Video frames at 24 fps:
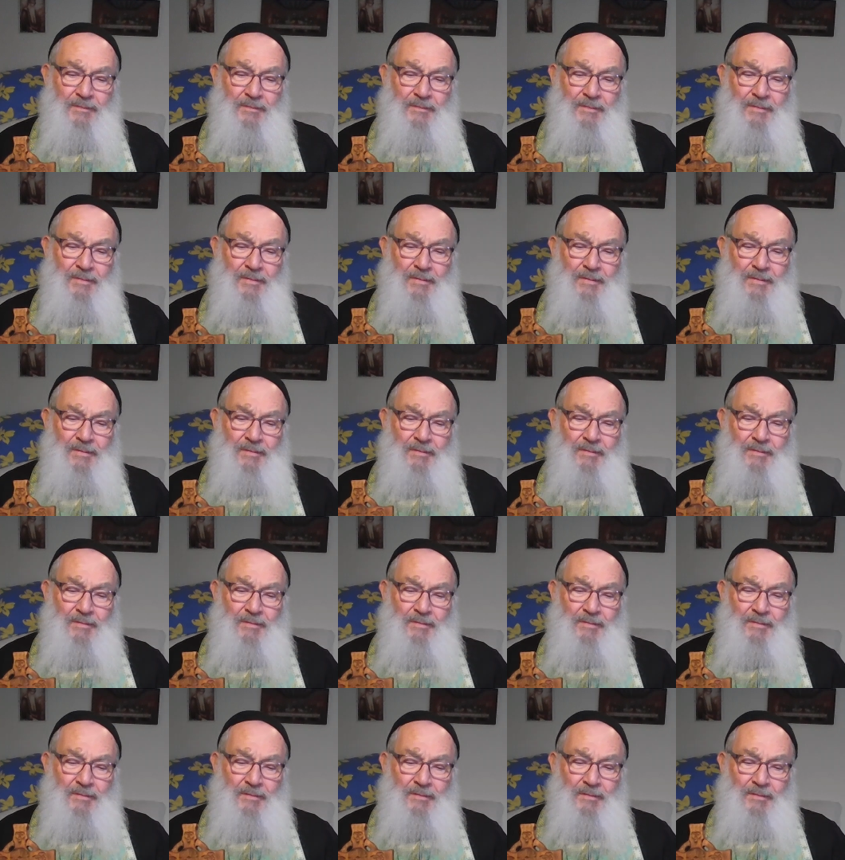
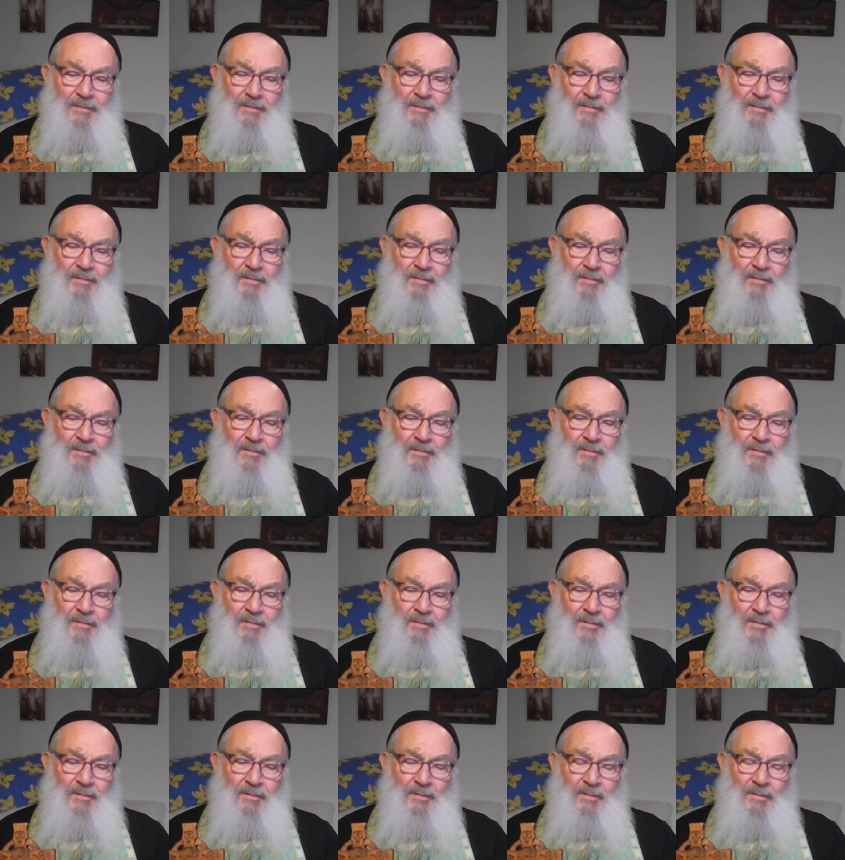Nobody speaks.